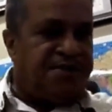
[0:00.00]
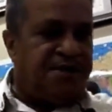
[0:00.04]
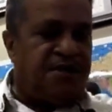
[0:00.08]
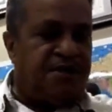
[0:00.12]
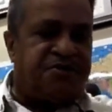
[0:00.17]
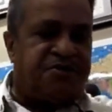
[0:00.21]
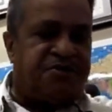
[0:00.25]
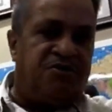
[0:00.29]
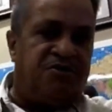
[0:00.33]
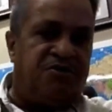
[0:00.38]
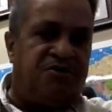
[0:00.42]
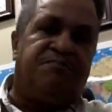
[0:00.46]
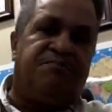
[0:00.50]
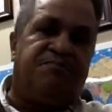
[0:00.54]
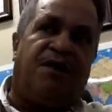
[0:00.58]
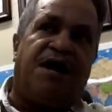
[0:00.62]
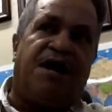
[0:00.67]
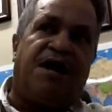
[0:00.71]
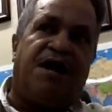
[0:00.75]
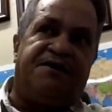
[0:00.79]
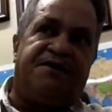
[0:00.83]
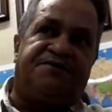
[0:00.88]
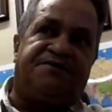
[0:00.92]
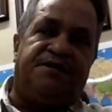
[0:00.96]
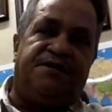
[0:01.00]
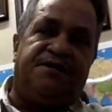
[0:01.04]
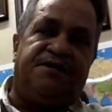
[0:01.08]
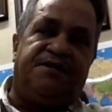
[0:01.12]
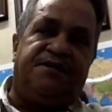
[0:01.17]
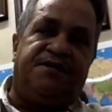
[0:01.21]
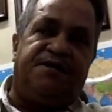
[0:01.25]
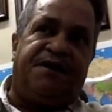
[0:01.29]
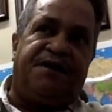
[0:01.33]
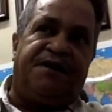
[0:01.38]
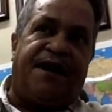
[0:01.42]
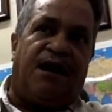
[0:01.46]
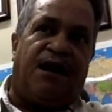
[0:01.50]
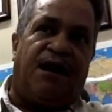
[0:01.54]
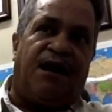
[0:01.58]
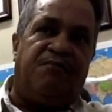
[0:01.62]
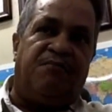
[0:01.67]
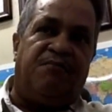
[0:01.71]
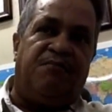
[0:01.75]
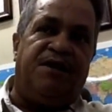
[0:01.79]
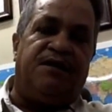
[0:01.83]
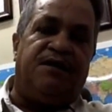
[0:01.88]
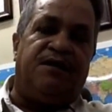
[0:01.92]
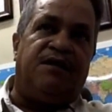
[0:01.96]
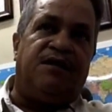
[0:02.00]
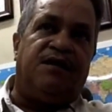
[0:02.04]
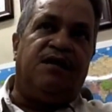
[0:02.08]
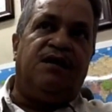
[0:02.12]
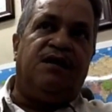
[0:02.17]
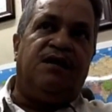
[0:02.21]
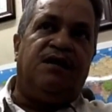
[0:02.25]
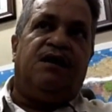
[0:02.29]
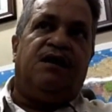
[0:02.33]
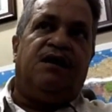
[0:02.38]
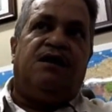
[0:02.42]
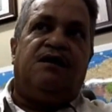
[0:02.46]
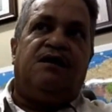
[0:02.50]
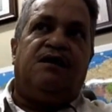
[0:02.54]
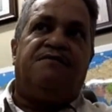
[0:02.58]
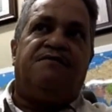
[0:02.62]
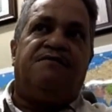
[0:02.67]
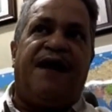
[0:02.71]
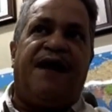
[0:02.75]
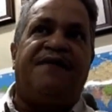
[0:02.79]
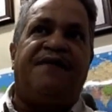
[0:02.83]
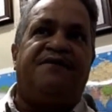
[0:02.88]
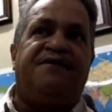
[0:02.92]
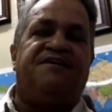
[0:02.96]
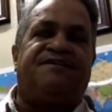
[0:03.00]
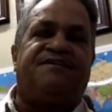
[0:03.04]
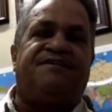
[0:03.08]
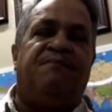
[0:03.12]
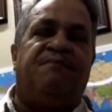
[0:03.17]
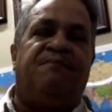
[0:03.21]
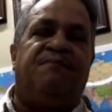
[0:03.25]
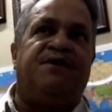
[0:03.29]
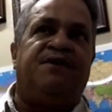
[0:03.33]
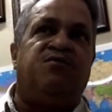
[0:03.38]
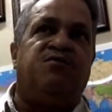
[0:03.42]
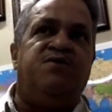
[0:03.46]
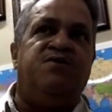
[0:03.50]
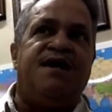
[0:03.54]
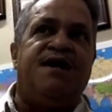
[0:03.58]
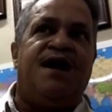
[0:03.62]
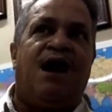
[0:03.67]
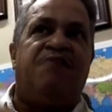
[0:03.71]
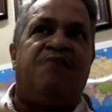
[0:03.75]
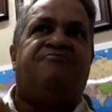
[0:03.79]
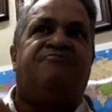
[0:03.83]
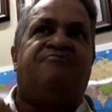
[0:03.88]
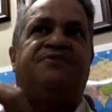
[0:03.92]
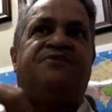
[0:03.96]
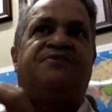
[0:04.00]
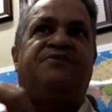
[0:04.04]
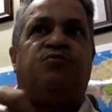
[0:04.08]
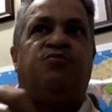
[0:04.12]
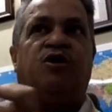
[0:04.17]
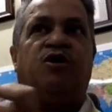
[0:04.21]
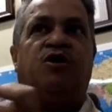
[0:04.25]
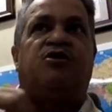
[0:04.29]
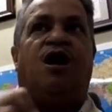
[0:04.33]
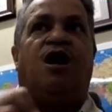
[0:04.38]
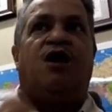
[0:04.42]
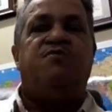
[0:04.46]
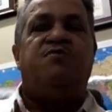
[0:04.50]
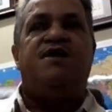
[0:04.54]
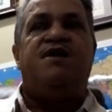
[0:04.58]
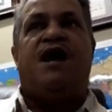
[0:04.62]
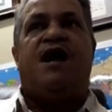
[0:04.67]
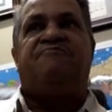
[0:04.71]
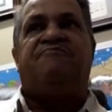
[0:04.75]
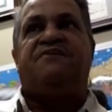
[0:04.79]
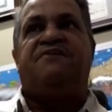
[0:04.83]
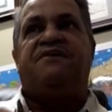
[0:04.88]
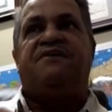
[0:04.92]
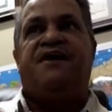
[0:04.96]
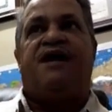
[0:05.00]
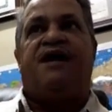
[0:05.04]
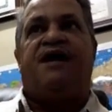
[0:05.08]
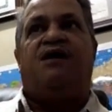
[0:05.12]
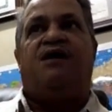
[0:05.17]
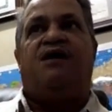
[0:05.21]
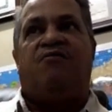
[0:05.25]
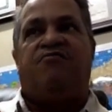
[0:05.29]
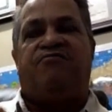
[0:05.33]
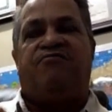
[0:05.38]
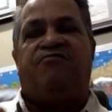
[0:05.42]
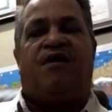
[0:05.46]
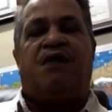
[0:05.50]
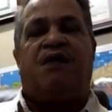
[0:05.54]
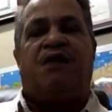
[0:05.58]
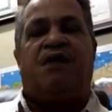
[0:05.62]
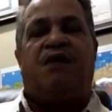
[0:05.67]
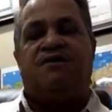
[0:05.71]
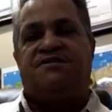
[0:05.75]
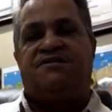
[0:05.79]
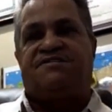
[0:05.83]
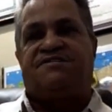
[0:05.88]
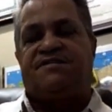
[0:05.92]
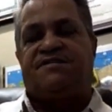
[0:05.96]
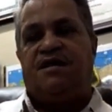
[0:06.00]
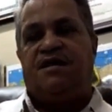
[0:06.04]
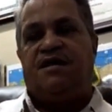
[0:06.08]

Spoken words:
tourism market in the Caribbean. That is something we have to work on. We have to get our farmers